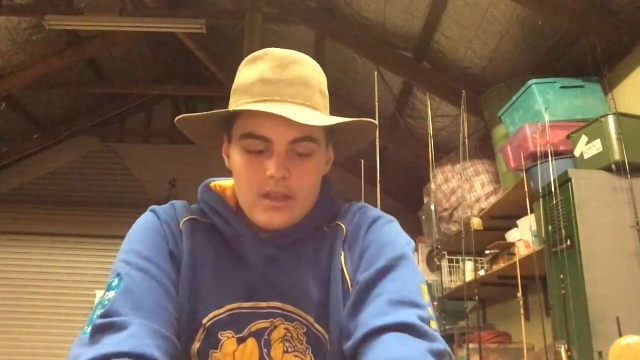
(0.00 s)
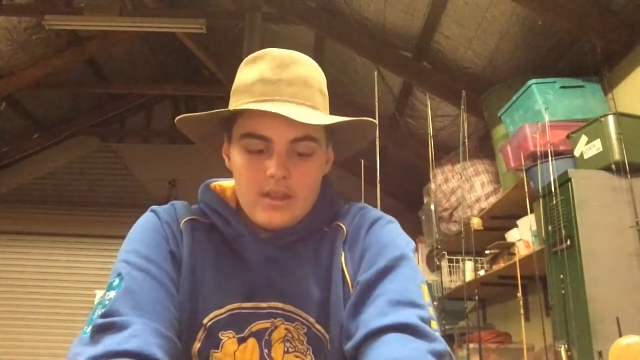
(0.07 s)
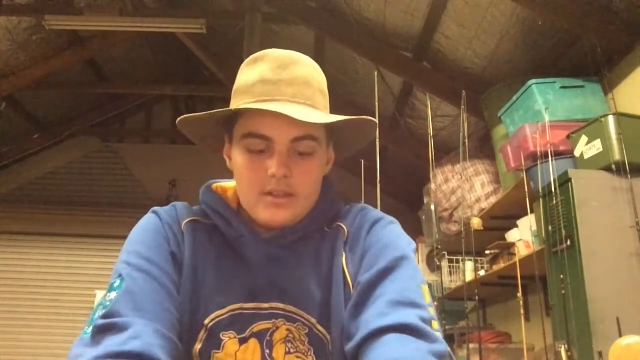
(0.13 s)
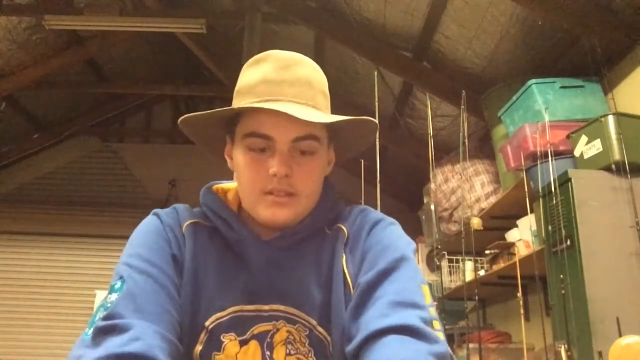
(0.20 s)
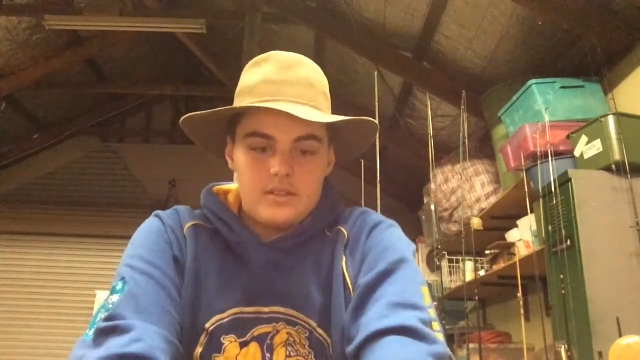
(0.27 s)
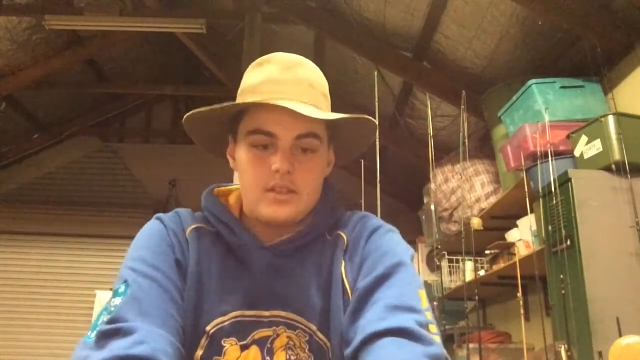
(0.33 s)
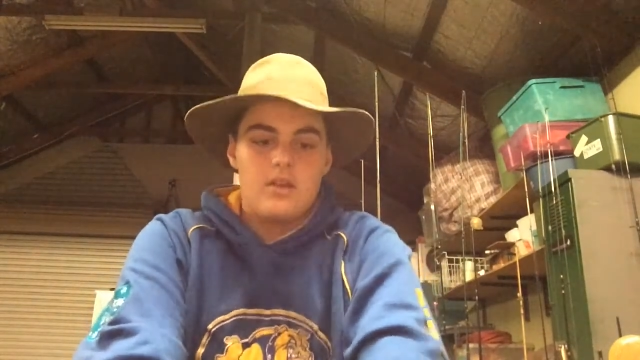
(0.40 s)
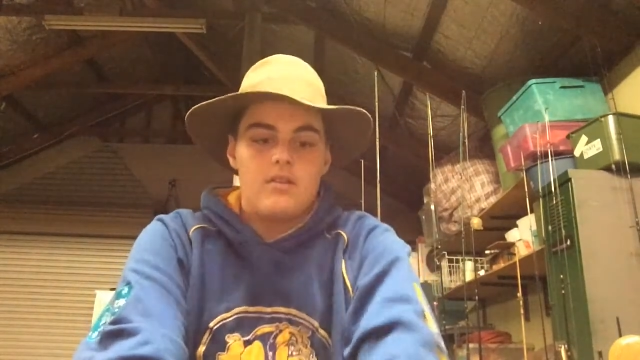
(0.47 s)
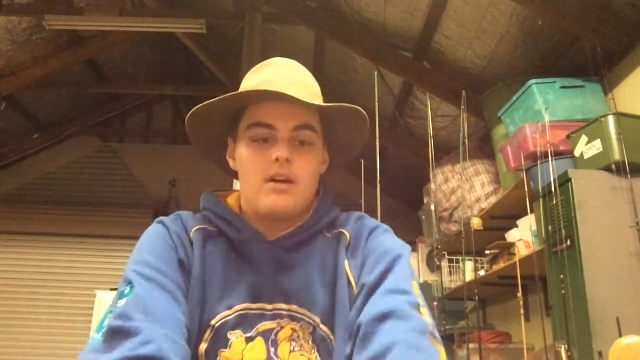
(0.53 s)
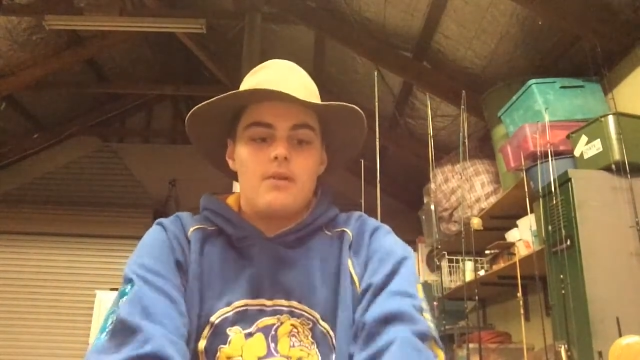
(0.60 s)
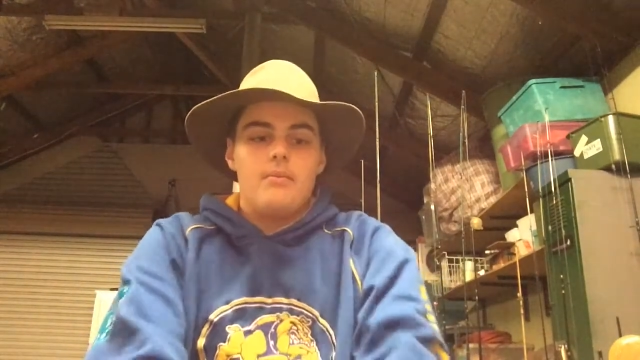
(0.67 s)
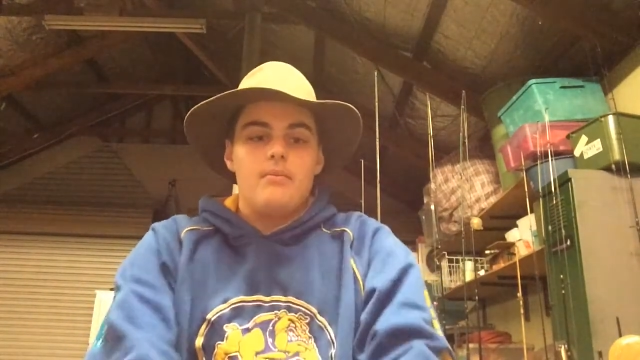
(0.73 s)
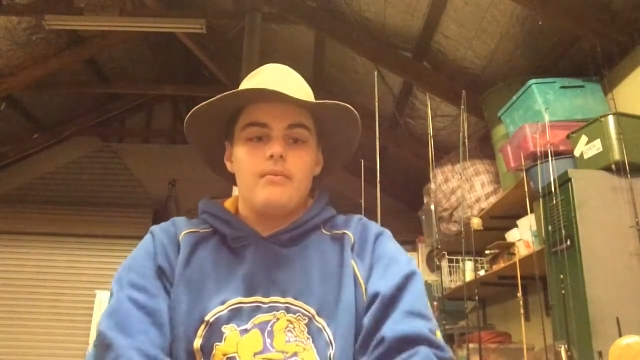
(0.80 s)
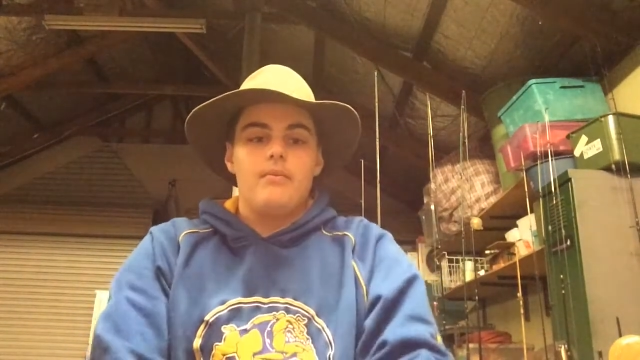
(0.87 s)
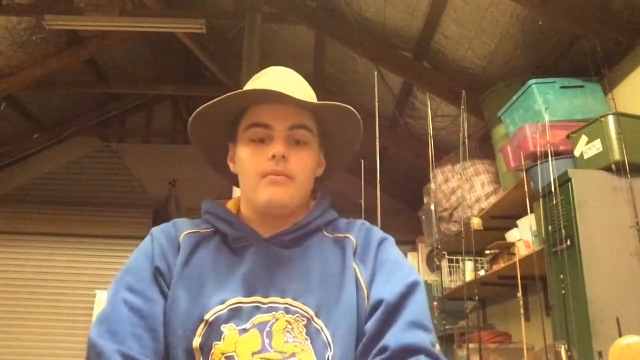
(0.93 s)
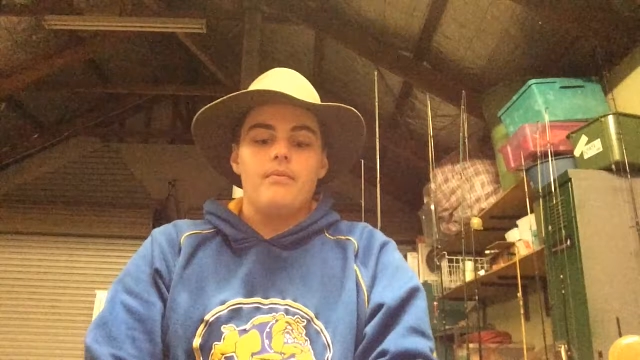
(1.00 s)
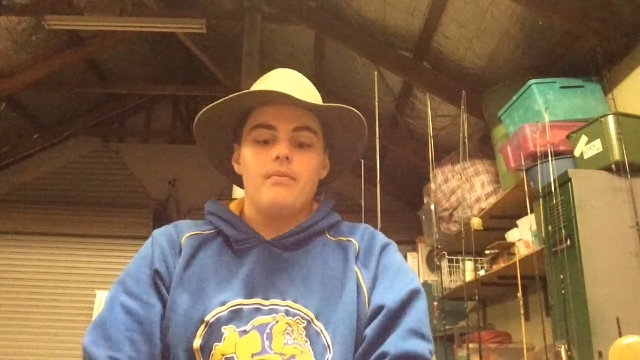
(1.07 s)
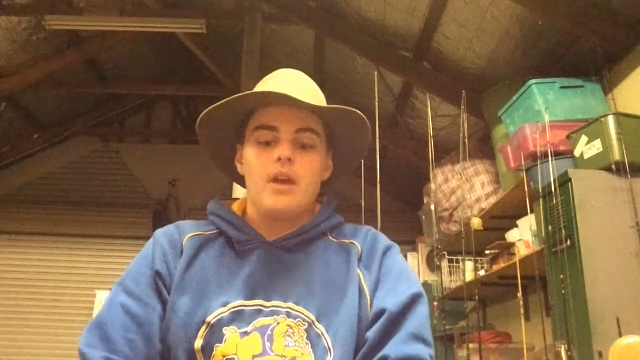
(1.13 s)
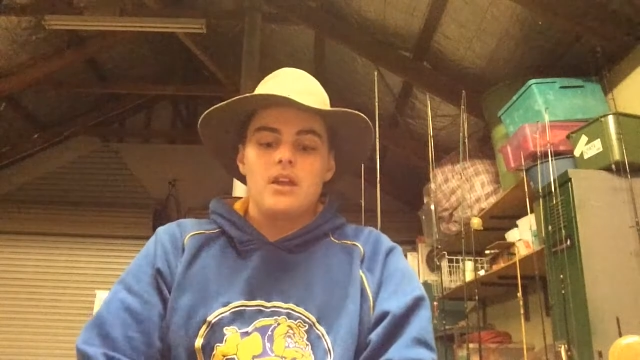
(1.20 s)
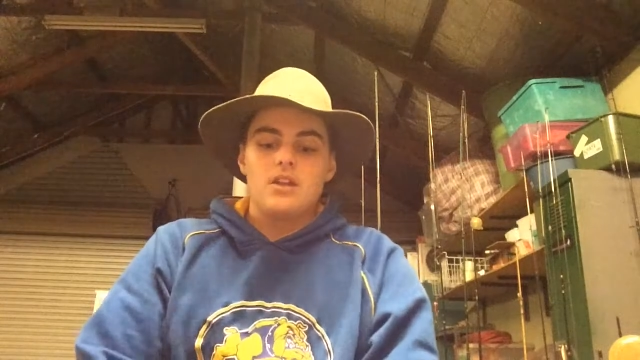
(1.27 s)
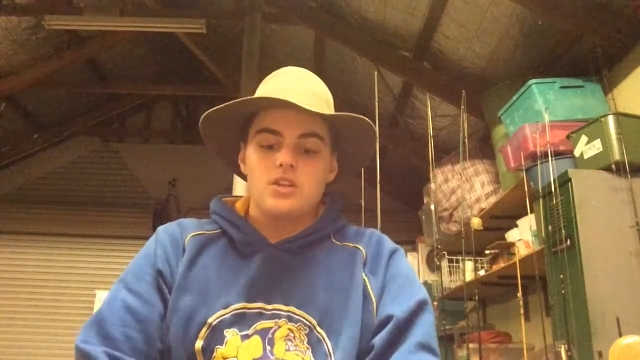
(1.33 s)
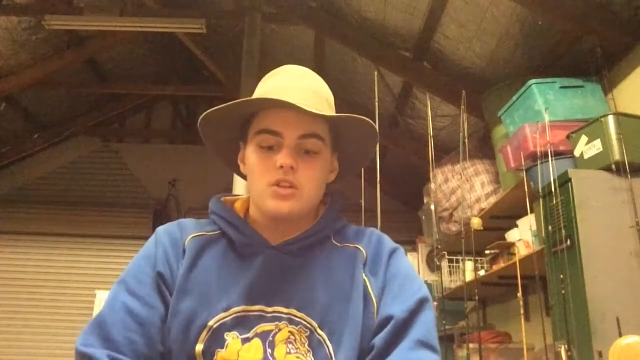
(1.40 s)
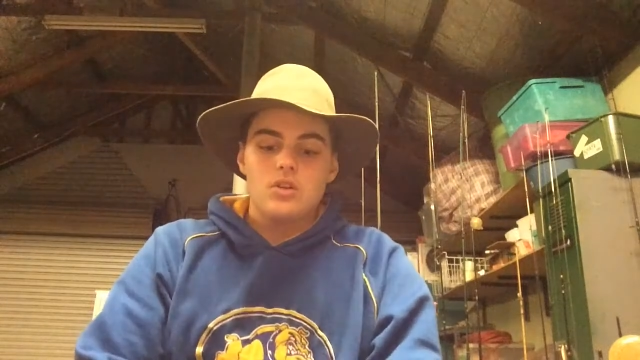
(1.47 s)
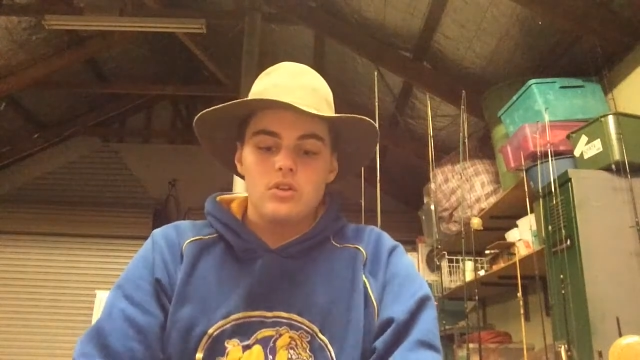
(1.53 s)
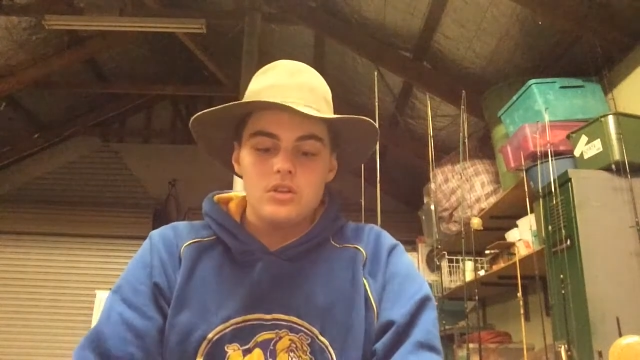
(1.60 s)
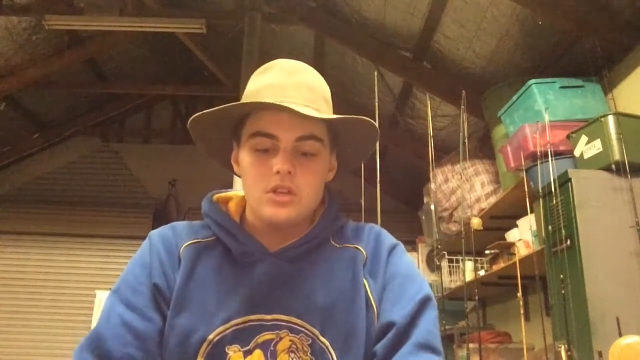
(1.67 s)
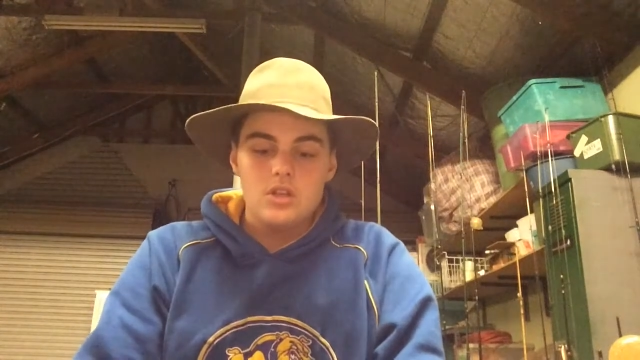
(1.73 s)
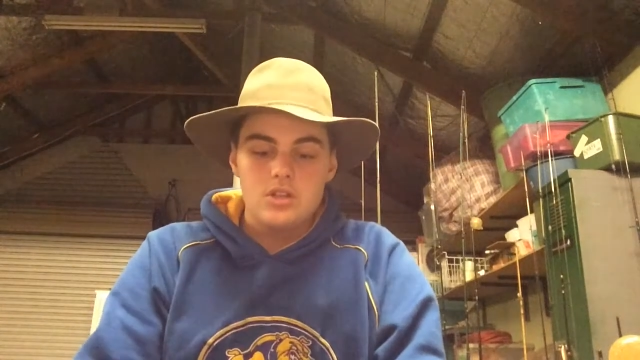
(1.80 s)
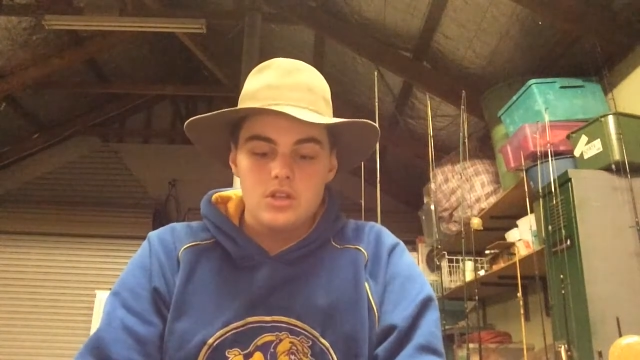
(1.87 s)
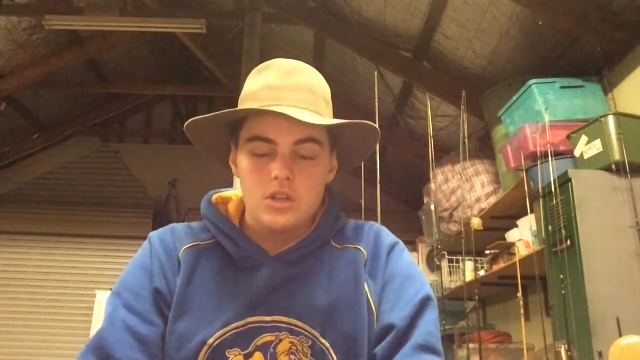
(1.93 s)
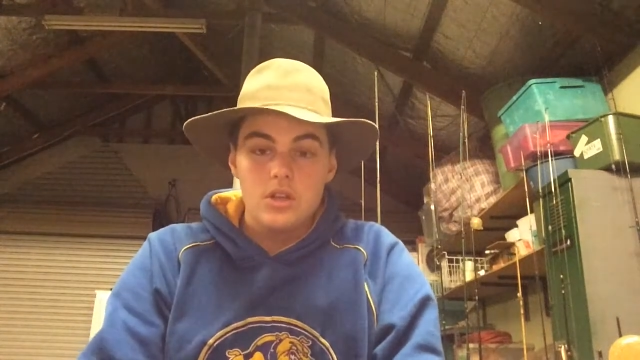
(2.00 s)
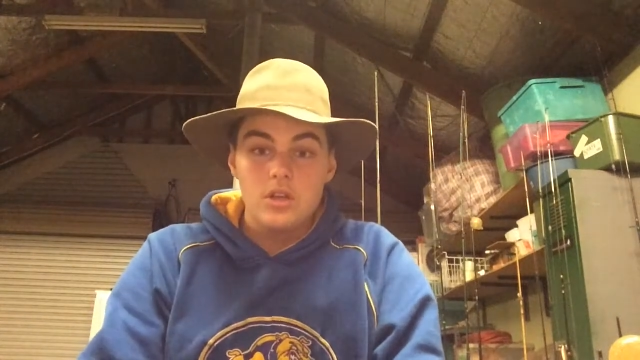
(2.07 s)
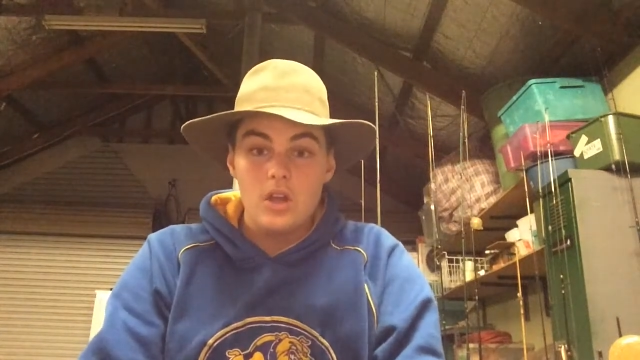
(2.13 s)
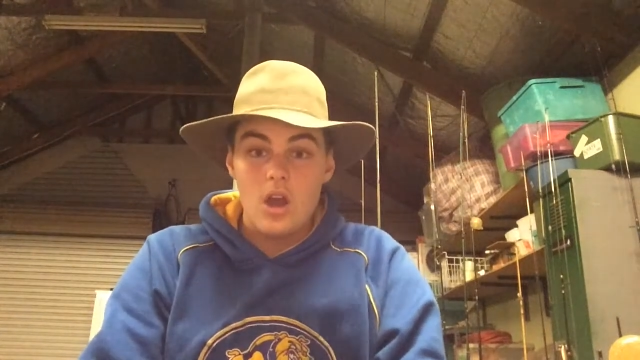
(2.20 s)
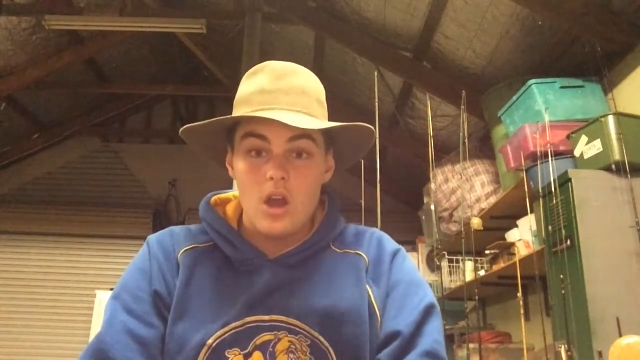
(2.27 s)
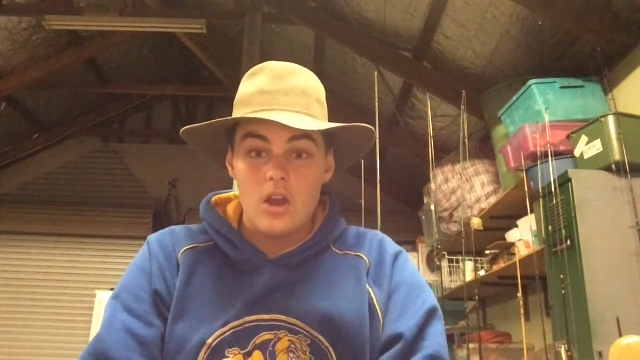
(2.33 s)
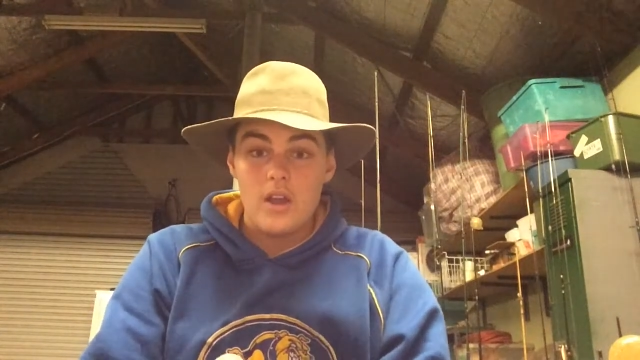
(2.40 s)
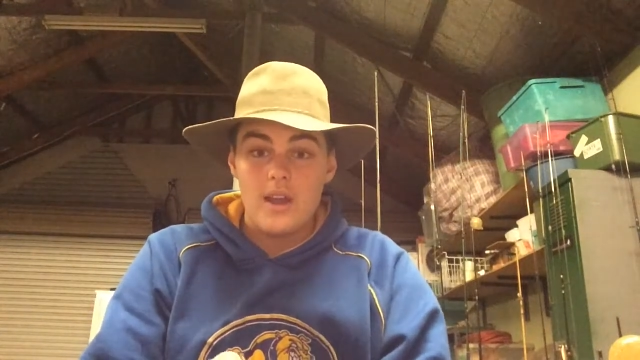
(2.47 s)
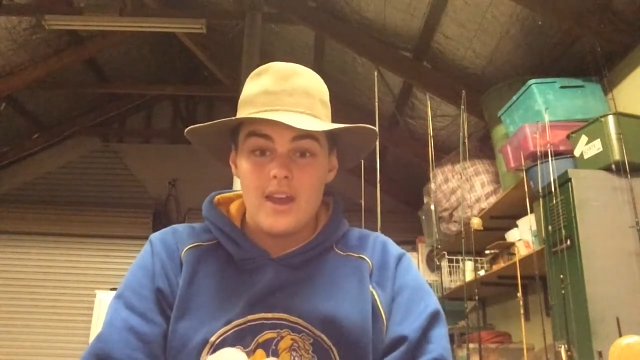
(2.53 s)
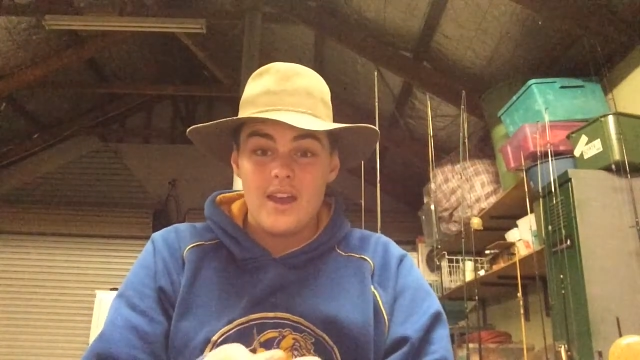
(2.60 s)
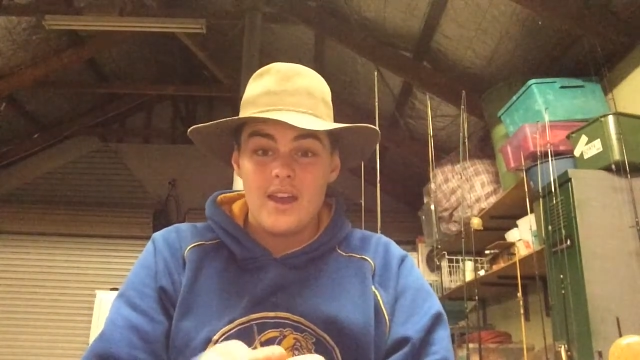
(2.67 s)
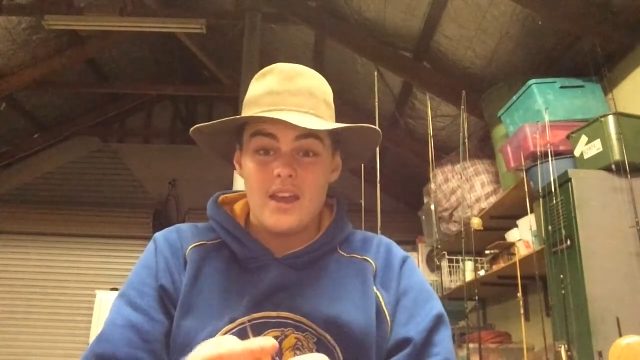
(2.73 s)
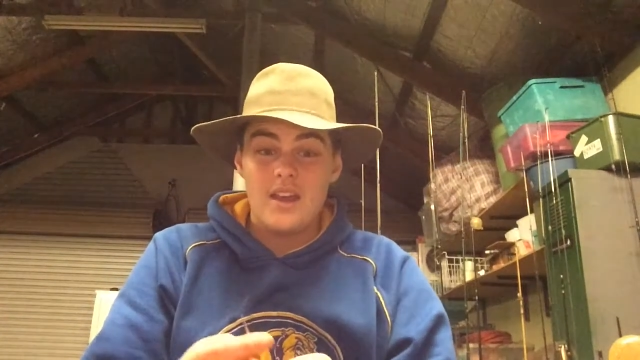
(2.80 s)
So make sure you do go